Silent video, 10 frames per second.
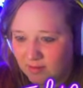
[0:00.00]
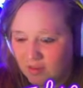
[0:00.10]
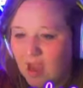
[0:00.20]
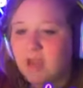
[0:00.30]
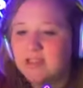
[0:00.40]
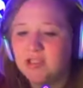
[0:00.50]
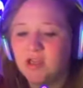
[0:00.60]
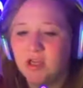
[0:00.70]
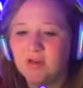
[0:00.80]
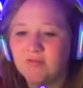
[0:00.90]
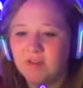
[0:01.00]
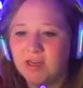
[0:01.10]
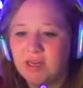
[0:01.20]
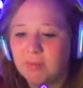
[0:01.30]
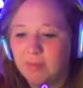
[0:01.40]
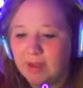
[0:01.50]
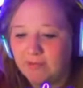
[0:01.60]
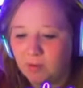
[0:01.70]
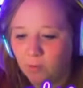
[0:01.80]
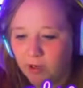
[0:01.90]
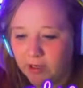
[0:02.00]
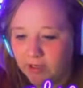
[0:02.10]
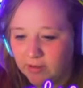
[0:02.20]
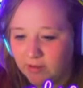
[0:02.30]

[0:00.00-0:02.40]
I still couldn't fit a double bed if I wanted.